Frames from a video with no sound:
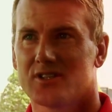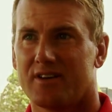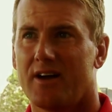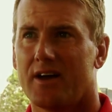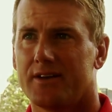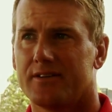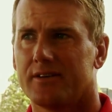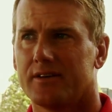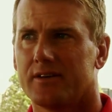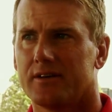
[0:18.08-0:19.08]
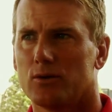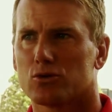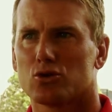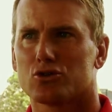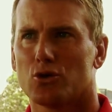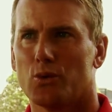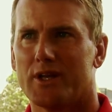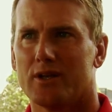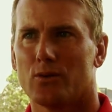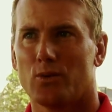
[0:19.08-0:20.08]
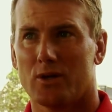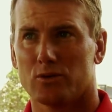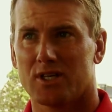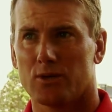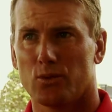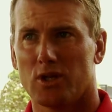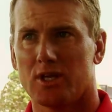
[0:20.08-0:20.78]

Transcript: wins I had, uh, it was also a win when I was out